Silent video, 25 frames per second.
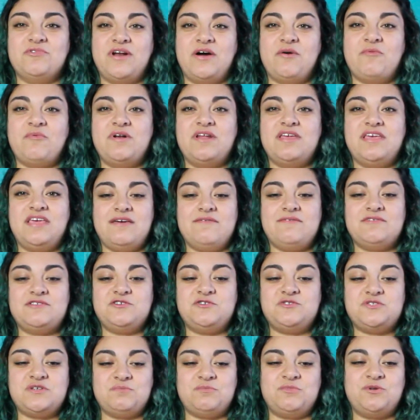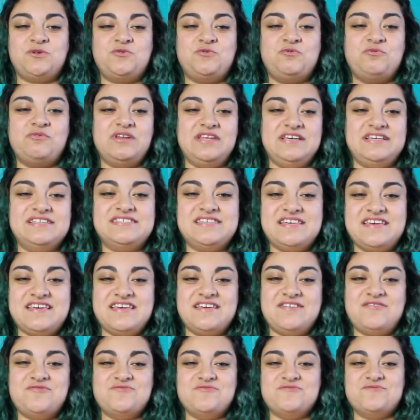and I want to give it to someone who needs
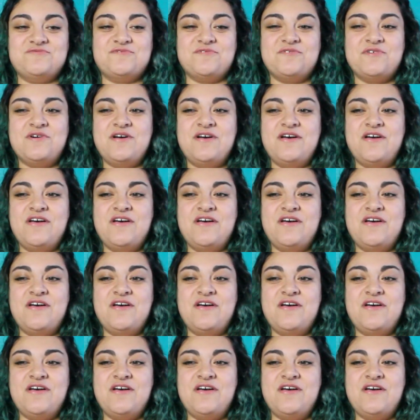it, who